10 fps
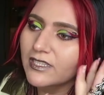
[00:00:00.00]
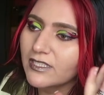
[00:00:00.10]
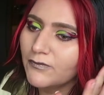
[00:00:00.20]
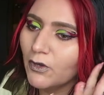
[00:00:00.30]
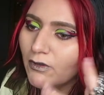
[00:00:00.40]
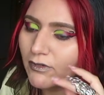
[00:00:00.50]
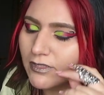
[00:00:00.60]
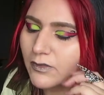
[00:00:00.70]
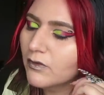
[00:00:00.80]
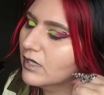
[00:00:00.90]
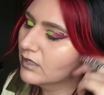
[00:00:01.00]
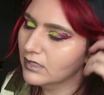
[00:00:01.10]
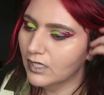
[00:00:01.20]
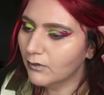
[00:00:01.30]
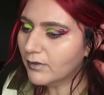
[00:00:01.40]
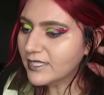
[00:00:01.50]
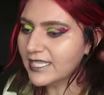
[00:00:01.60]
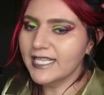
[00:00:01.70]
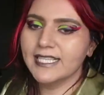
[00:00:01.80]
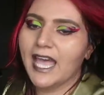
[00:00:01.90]
the vocals, where's
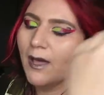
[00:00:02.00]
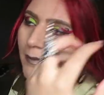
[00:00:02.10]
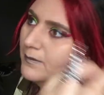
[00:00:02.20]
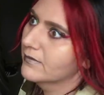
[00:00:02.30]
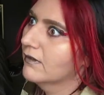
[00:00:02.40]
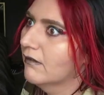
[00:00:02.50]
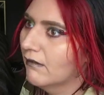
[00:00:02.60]
his album?